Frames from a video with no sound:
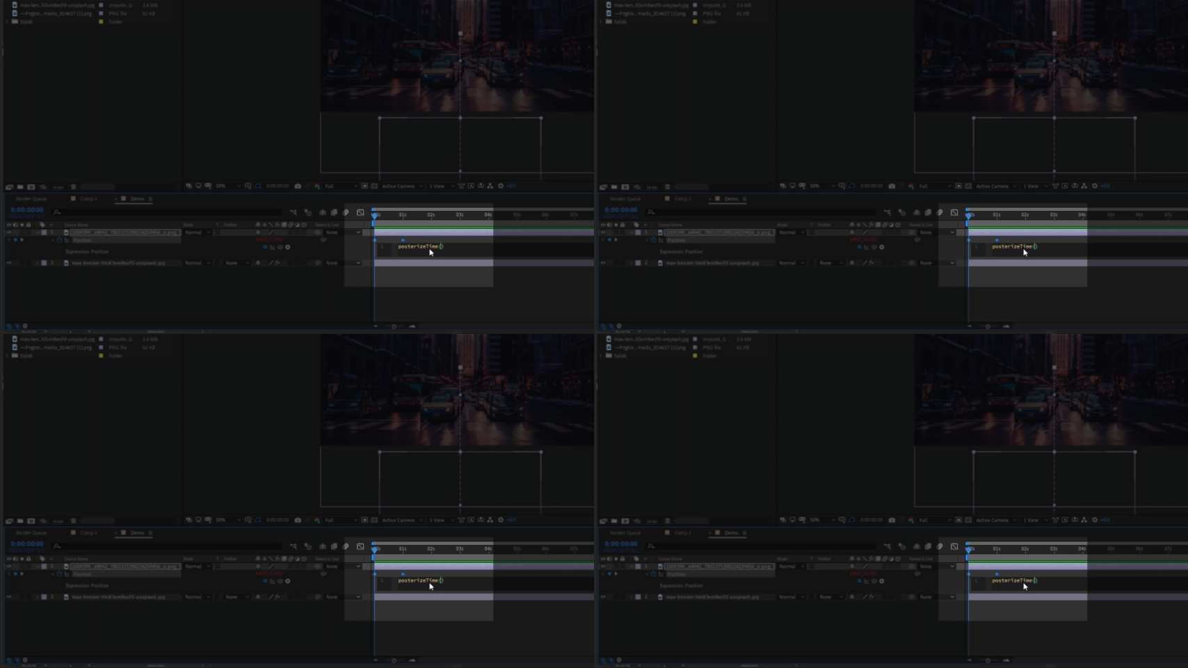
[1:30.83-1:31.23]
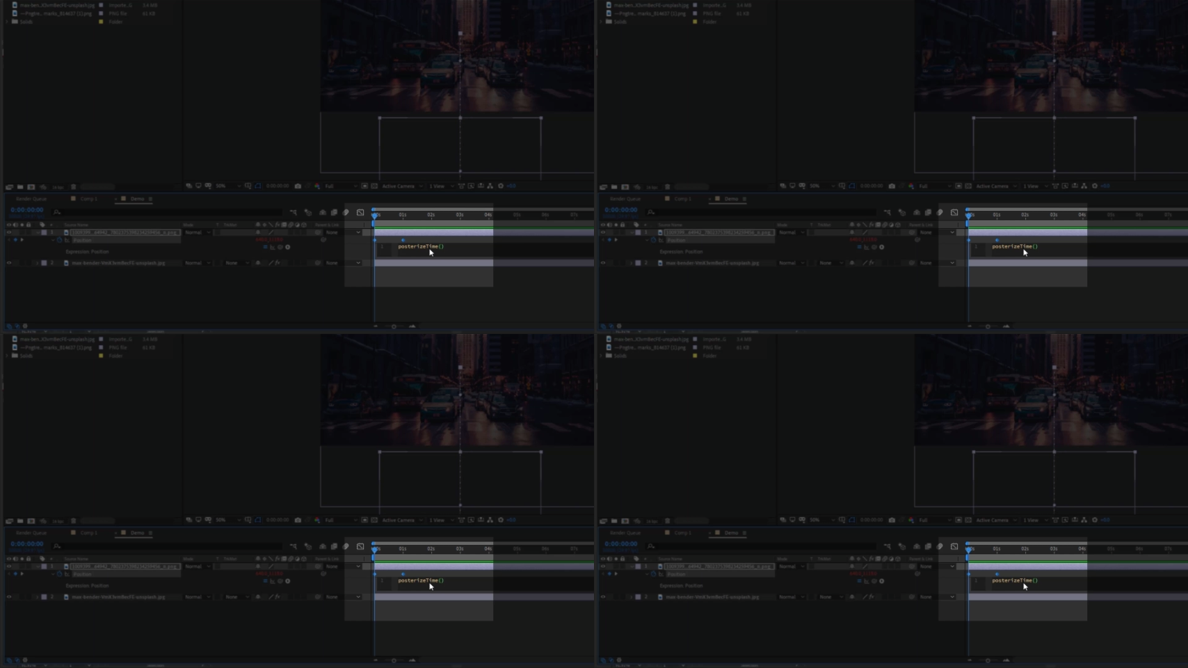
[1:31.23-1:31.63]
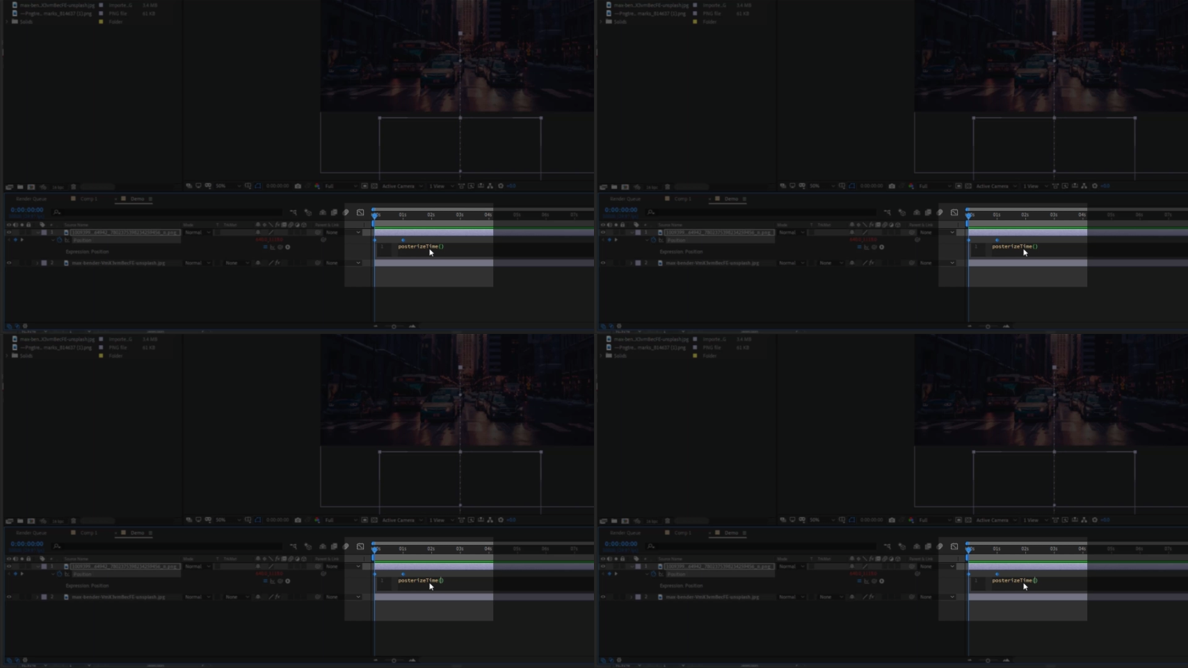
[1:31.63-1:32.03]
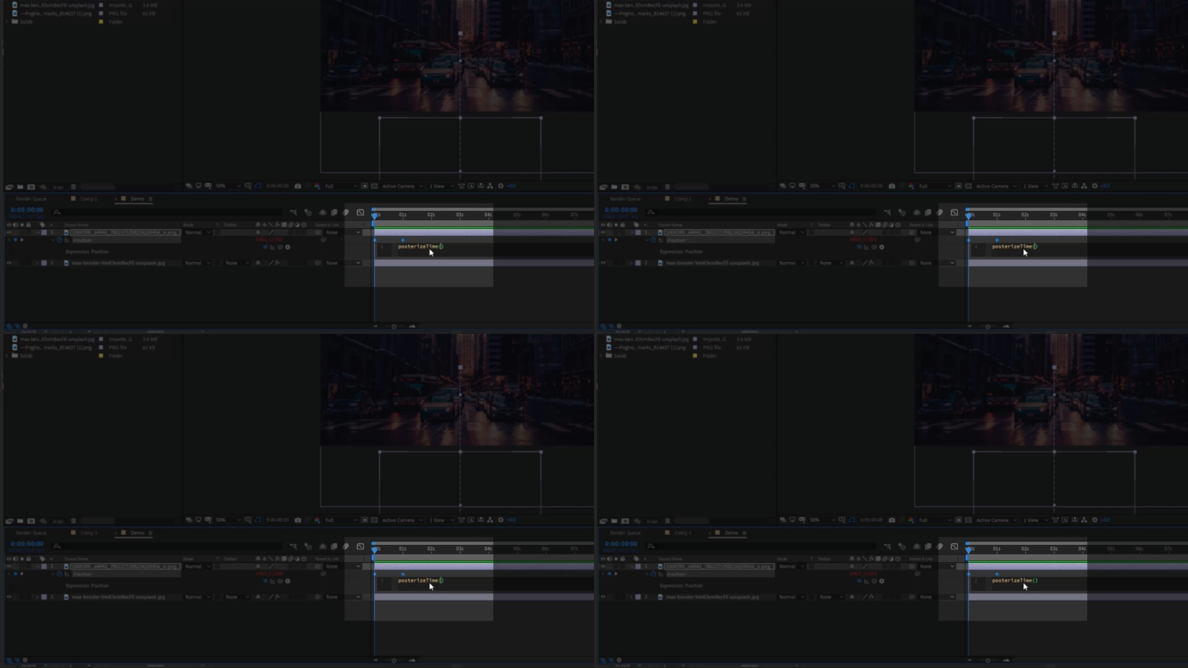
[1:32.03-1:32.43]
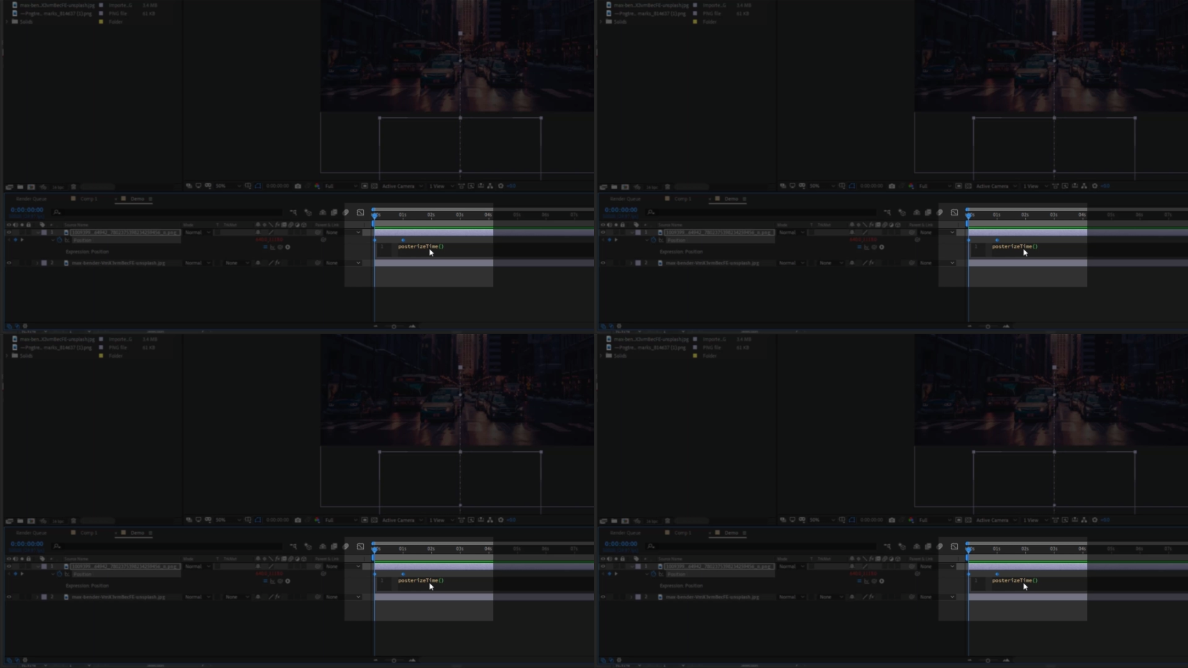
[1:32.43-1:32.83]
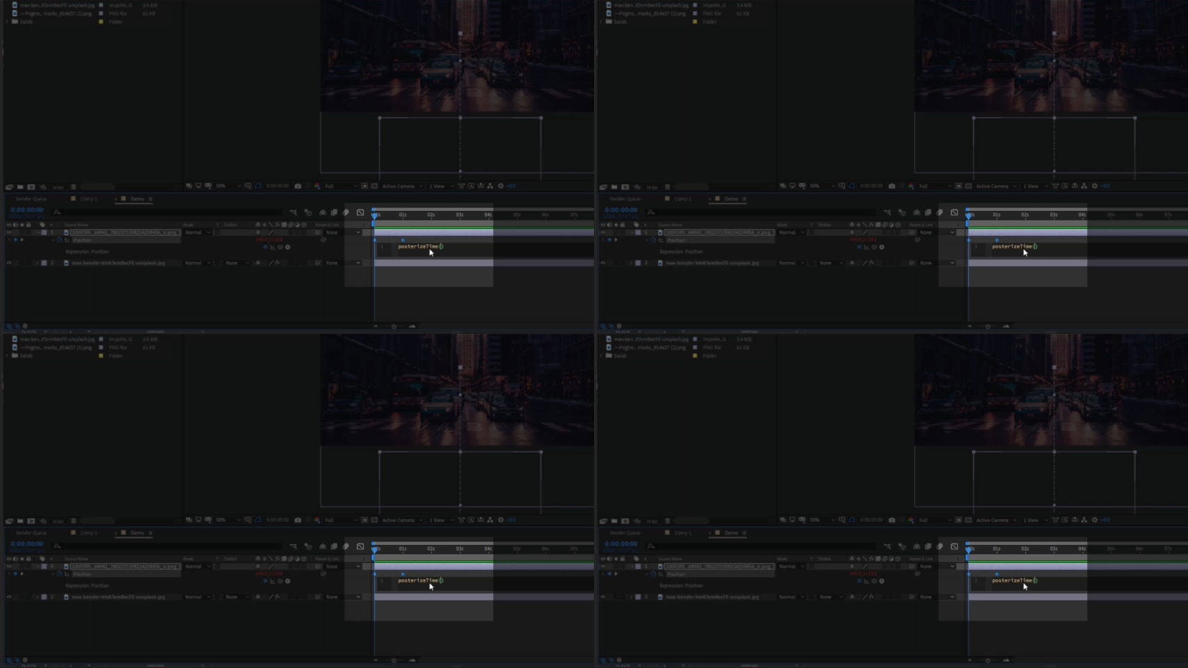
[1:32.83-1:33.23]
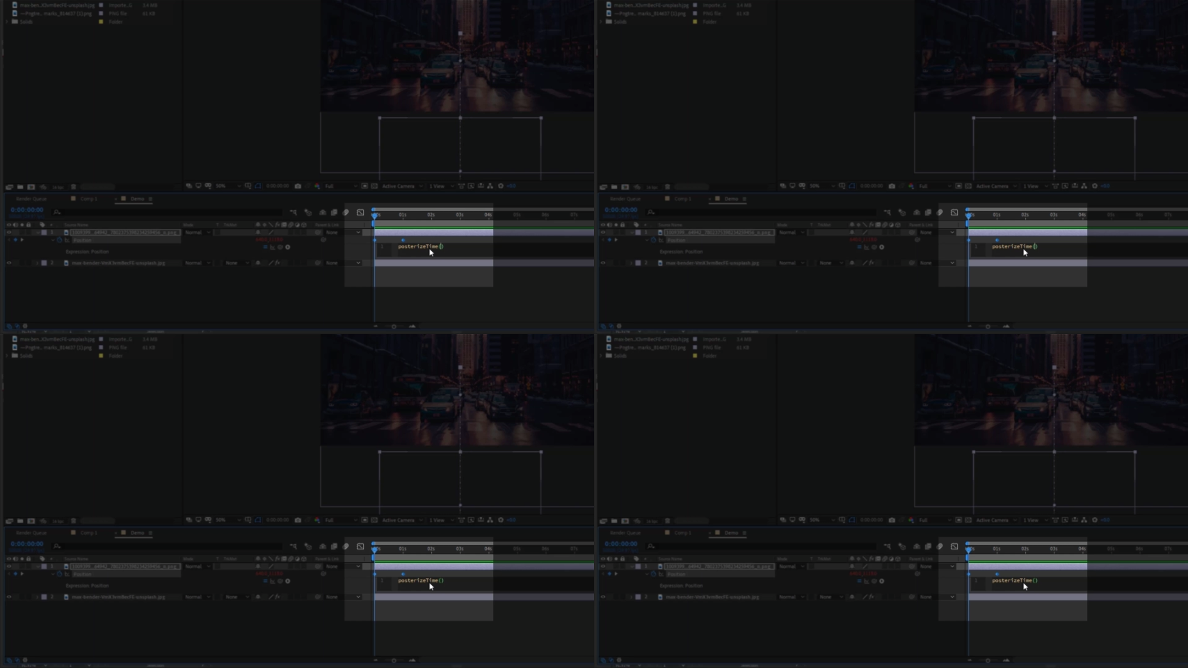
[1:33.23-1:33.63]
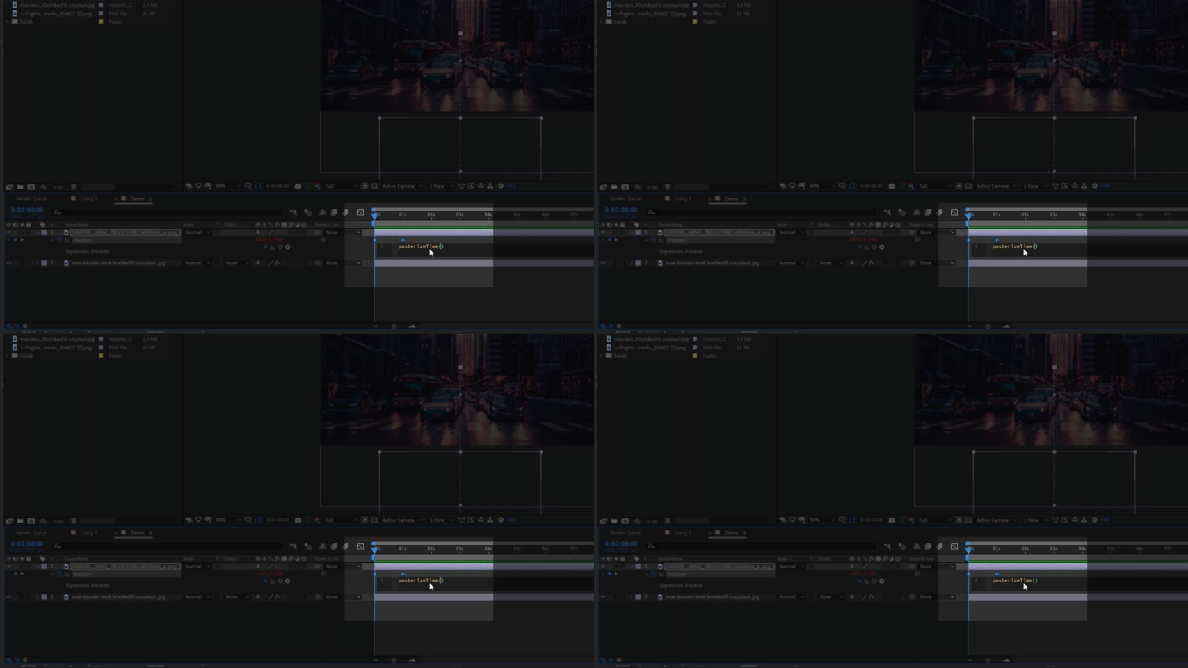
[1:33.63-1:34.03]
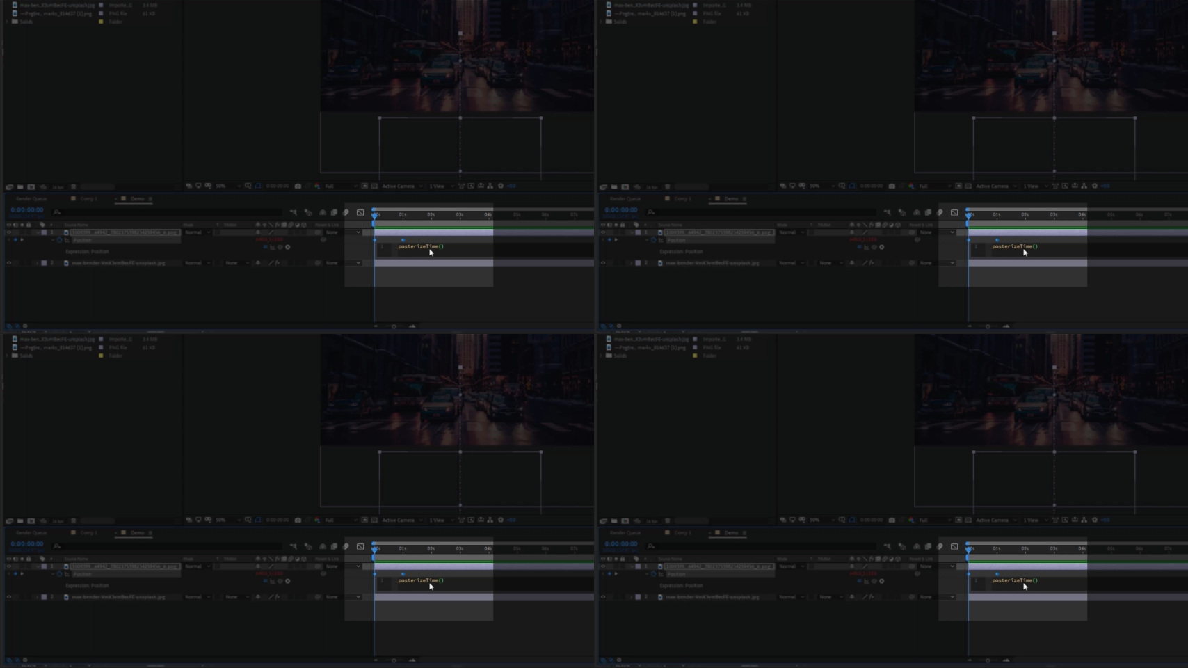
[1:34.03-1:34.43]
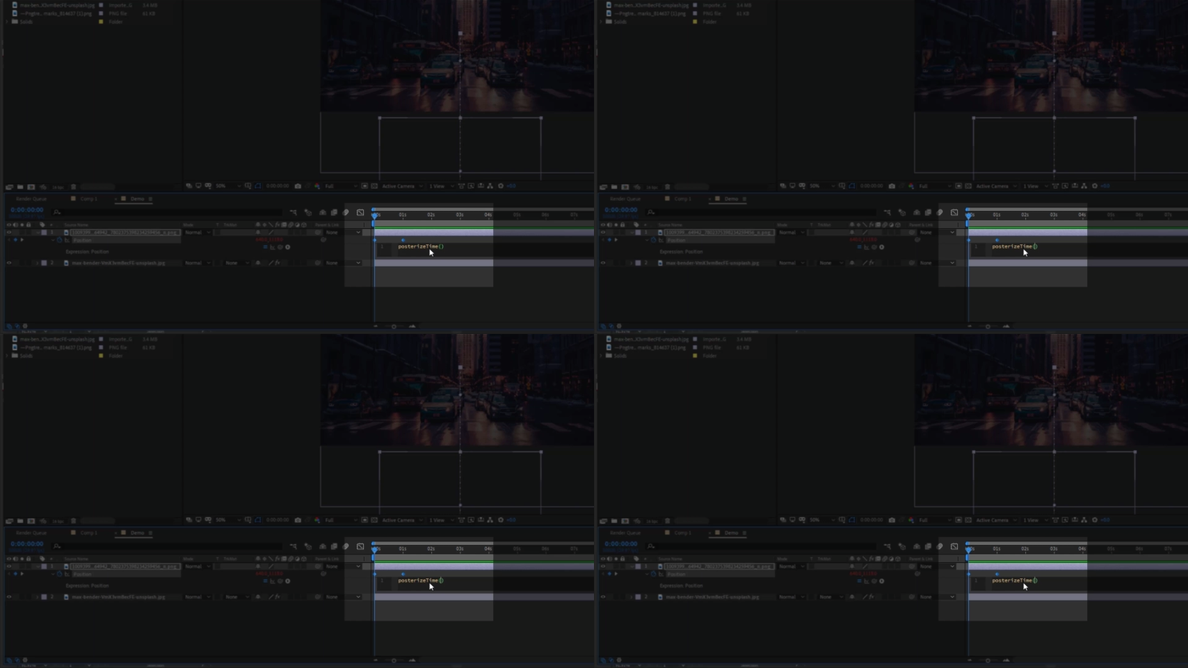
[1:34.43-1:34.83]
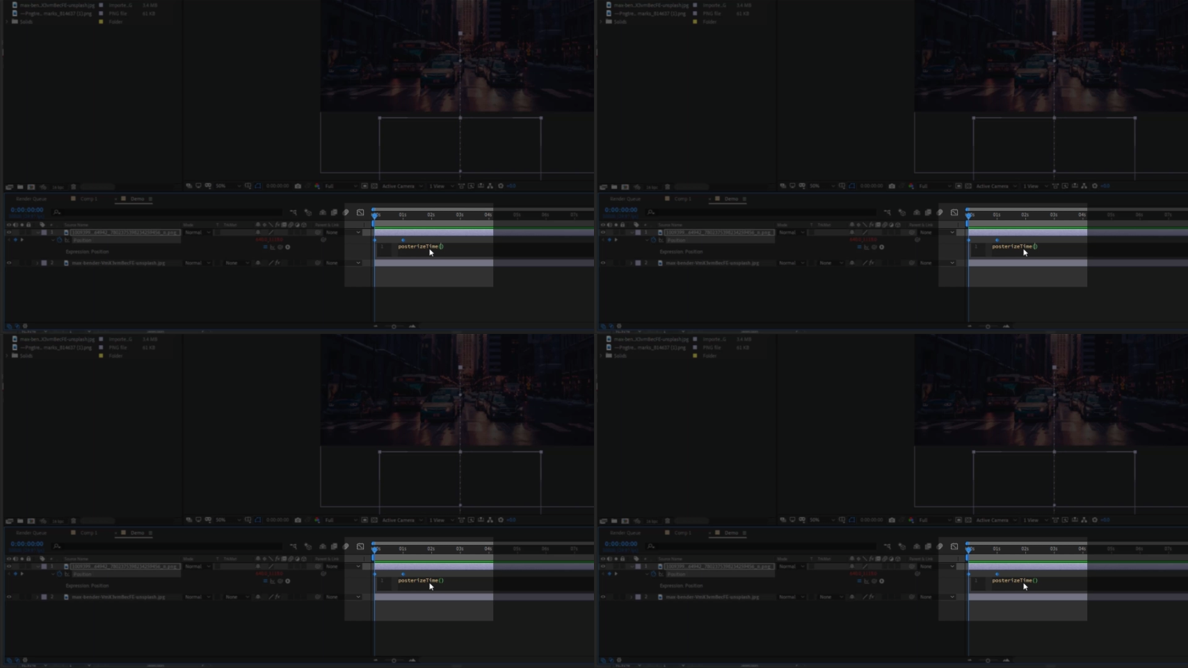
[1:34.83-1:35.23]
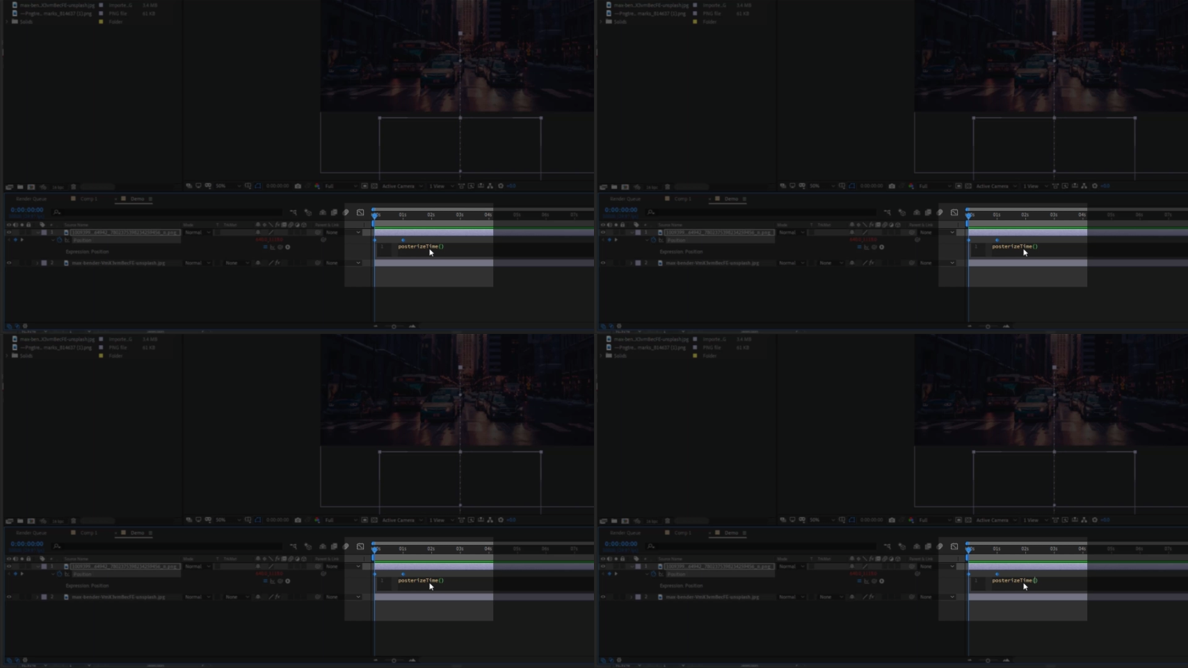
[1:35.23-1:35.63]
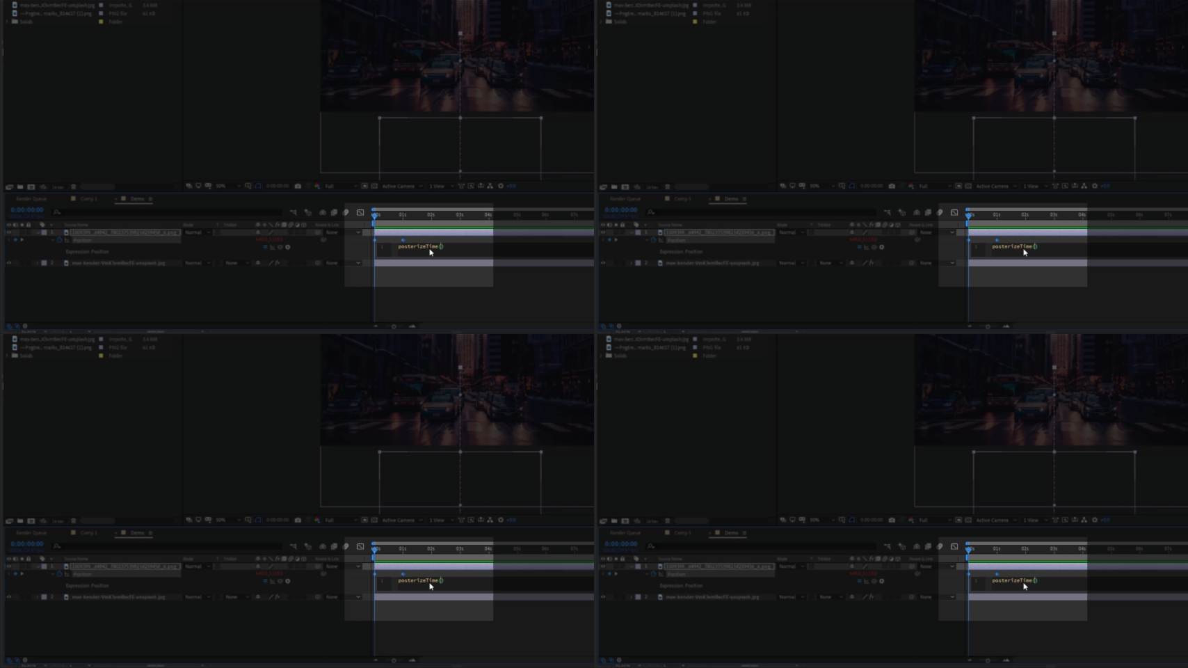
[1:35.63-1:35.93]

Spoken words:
No face is visible, so there are no lips to read.